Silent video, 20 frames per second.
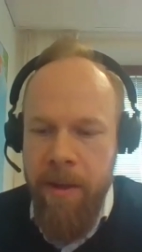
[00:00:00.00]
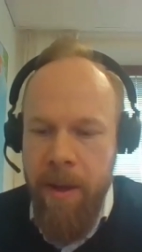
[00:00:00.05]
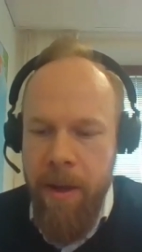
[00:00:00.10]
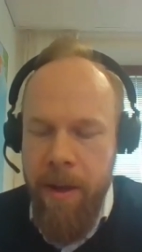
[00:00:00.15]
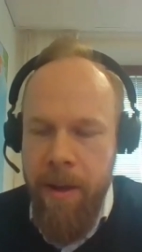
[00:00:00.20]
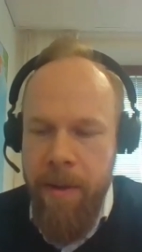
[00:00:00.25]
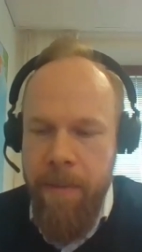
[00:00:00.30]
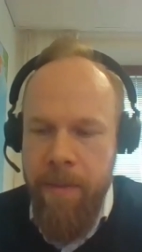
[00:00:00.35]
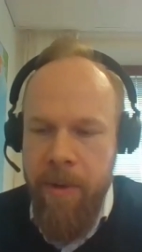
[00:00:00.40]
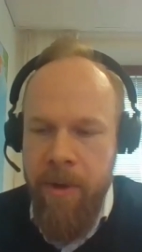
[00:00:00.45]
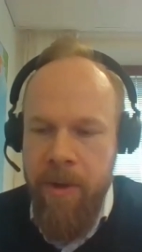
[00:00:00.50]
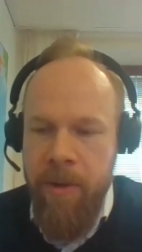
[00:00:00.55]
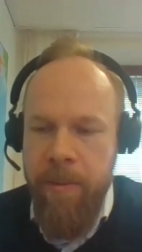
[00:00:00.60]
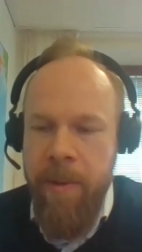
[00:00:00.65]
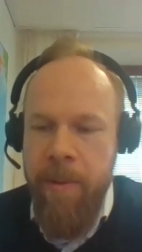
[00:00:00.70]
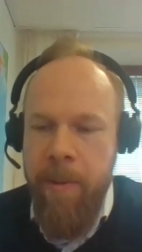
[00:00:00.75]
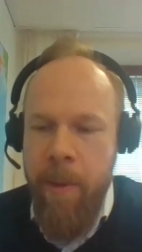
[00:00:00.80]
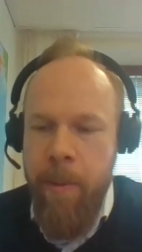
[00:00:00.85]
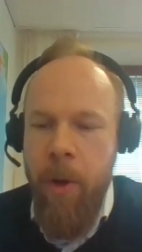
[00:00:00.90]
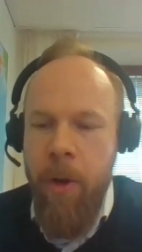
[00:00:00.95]
Um, so
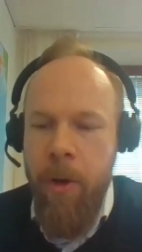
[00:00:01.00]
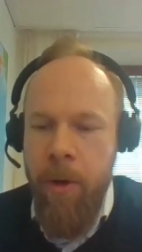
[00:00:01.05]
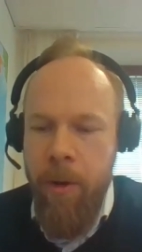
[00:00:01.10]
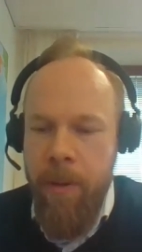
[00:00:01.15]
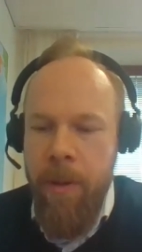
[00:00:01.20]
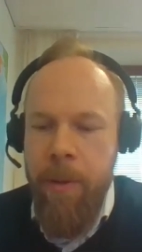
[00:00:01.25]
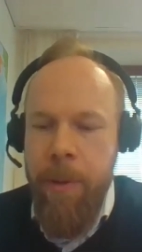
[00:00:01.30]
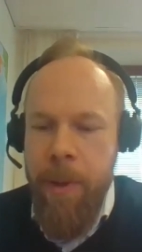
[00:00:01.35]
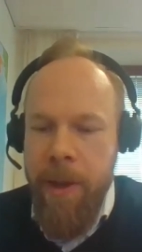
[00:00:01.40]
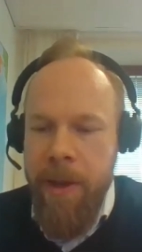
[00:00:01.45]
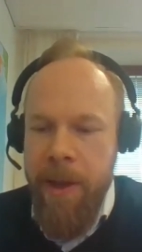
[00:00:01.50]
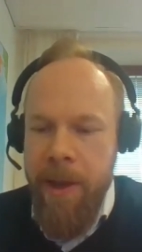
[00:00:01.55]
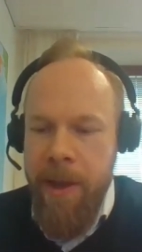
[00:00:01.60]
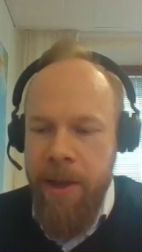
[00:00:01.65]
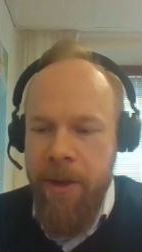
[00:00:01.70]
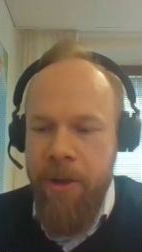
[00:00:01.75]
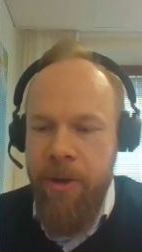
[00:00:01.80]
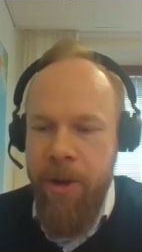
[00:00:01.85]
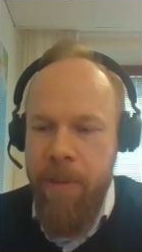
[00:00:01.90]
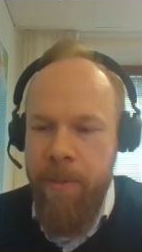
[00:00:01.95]
we were more thinking
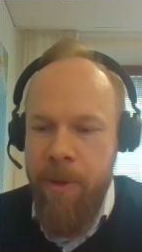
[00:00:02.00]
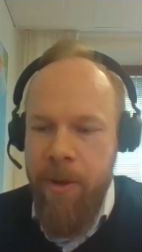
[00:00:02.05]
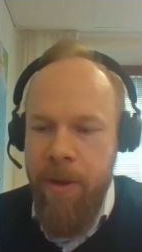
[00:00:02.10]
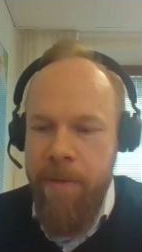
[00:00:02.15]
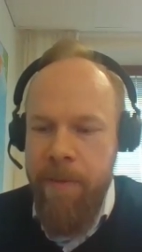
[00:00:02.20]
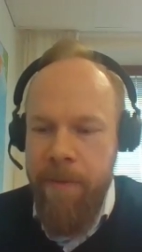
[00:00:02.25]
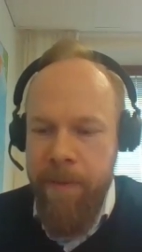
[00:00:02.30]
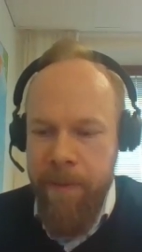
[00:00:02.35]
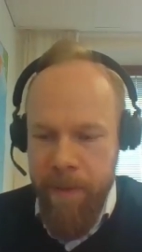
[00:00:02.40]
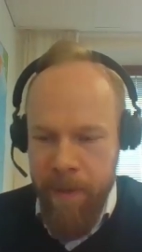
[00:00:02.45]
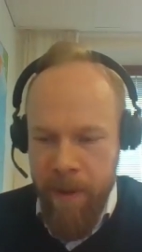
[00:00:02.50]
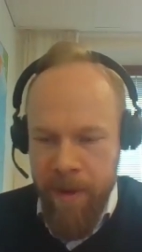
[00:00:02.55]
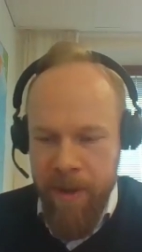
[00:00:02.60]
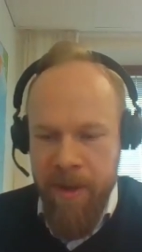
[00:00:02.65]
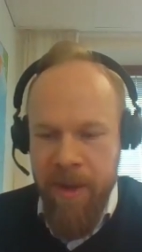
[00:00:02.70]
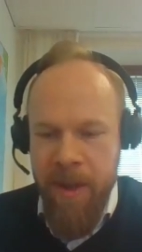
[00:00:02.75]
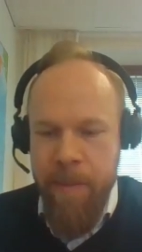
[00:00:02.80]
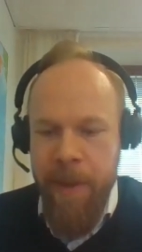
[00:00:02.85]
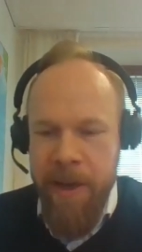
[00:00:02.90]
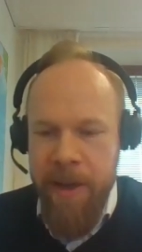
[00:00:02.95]
in terms of
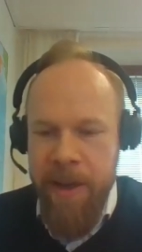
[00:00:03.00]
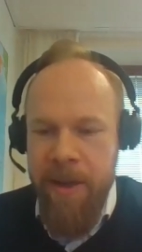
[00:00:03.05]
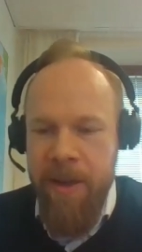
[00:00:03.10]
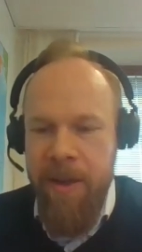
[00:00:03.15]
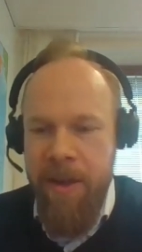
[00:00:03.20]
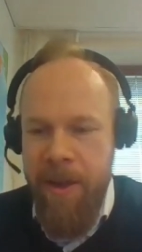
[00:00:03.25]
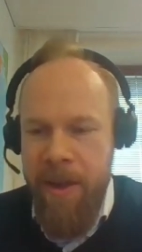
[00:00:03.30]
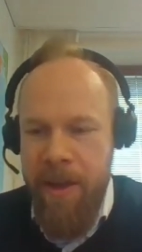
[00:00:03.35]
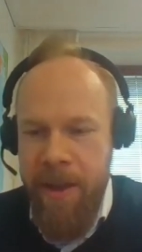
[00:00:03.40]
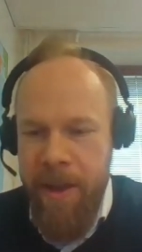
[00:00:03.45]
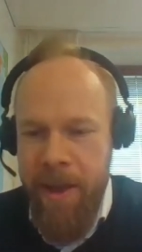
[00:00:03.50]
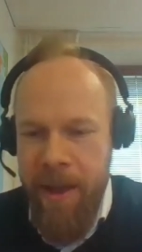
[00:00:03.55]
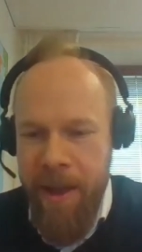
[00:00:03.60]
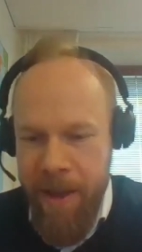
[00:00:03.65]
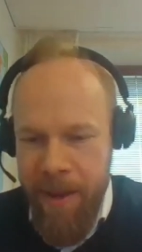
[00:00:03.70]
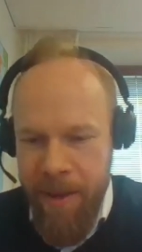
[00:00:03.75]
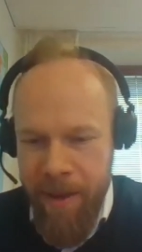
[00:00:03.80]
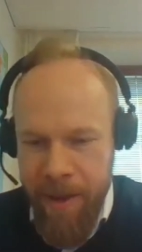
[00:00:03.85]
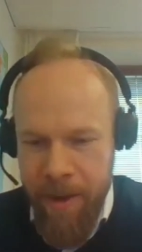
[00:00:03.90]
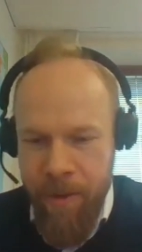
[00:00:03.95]
CBDC
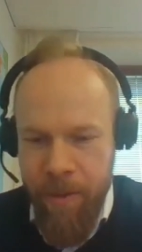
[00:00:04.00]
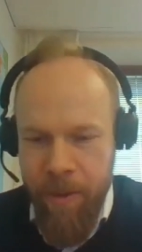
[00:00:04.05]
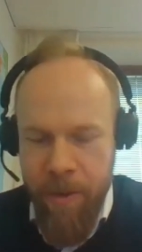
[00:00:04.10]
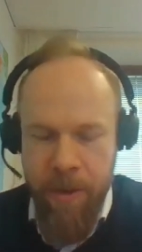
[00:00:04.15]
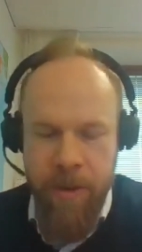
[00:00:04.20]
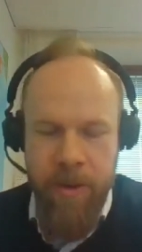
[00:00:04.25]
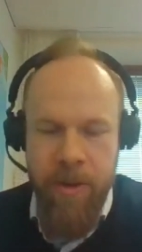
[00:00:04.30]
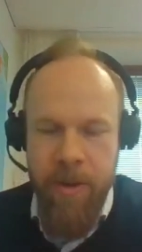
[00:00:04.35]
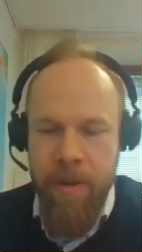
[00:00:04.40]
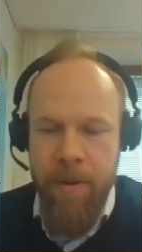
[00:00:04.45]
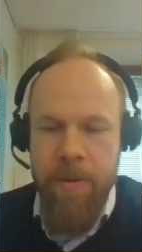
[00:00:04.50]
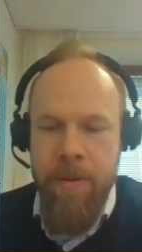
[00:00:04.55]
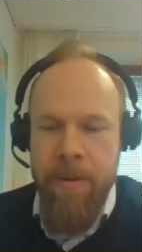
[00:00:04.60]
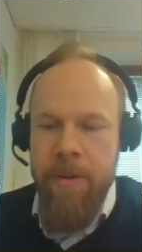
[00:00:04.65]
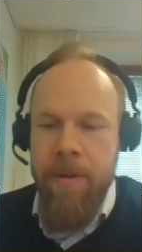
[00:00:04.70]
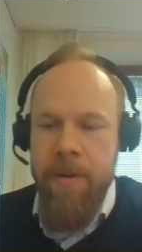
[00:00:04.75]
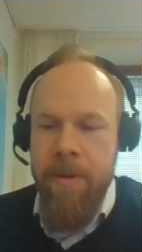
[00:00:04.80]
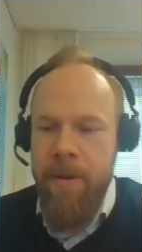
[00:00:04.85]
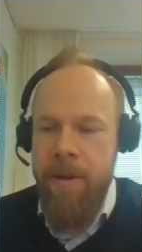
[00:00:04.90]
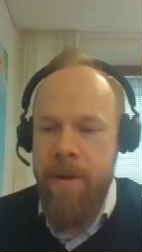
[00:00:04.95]
in the eurozone.
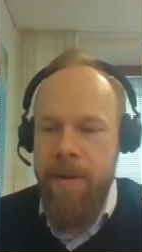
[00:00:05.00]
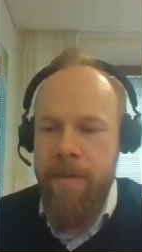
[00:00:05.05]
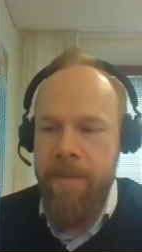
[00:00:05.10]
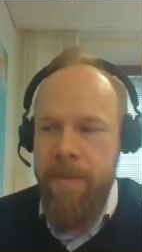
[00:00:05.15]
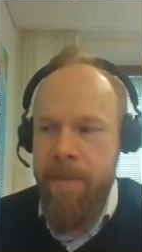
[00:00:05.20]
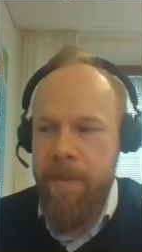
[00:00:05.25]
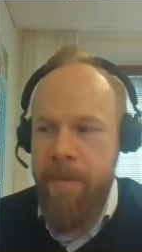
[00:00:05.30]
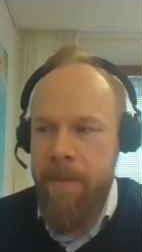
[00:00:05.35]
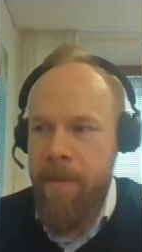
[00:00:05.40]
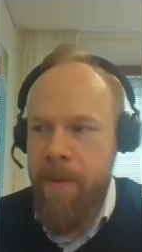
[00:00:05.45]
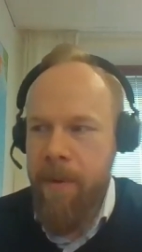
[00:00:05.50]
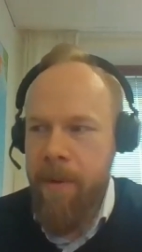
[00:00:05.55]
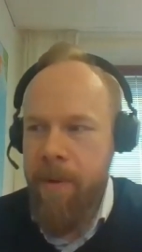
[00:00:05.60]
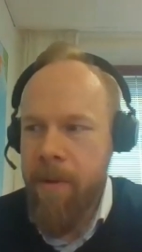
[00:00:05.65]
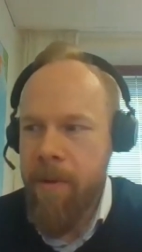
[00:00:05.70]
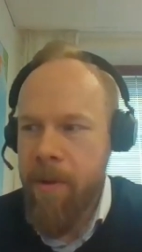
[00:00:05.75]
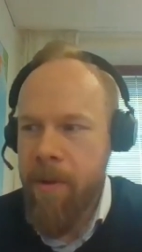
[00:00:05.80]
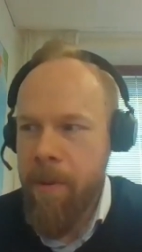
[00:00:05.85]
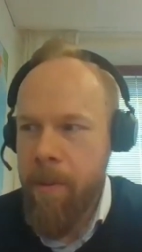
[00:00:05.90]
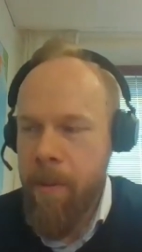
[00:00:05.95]
Um,
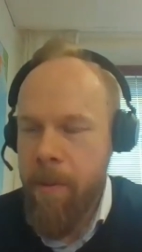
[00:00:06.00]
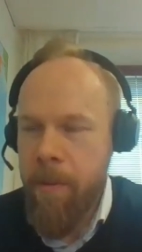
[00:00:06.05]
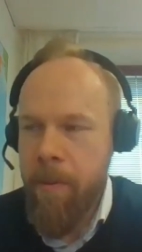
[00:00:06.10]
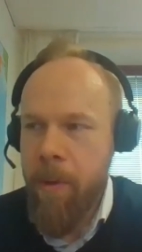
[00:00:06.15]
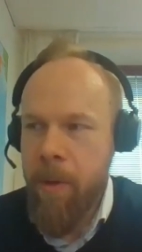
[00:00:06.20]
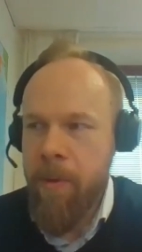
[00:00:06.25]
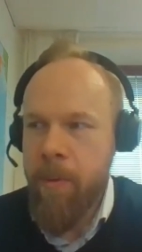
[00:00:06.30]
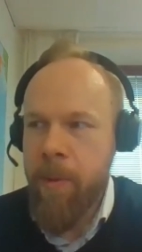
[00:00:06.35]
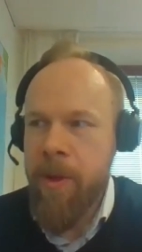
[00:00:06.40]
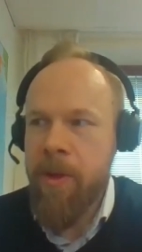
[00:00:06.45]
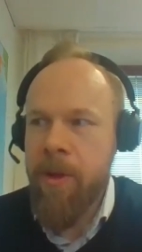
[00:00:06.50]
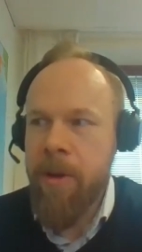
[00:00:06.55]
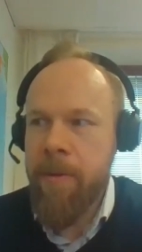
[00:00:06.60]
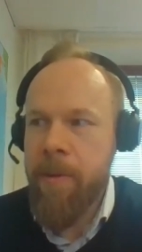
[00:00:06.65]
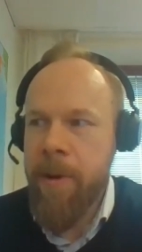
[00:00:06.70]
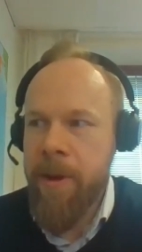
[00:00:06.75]
what, what sort of